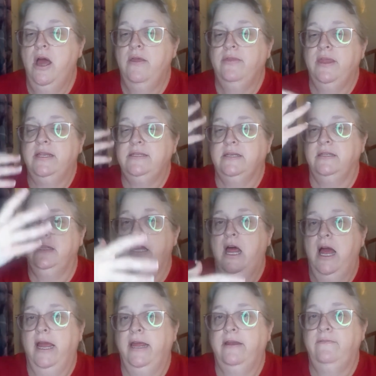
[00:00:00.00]
that's a
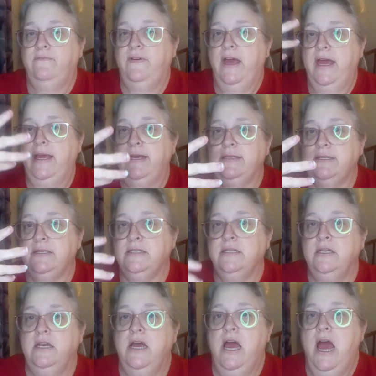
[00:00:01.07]
lion face,
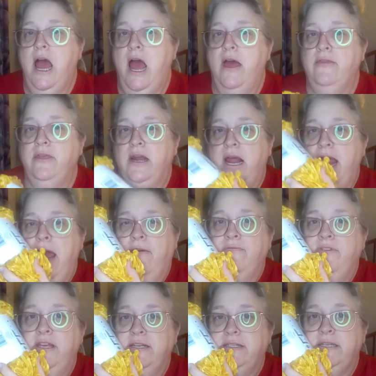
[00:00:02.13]
and then I have
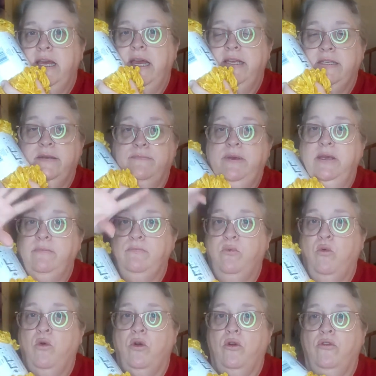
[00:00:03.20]
this as a big
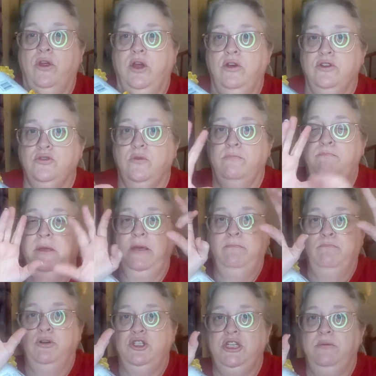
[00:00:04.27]
border that goes, or a big
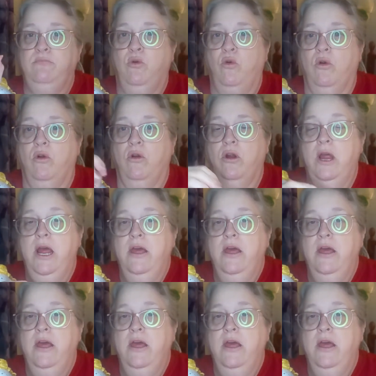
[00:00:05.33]
bushy border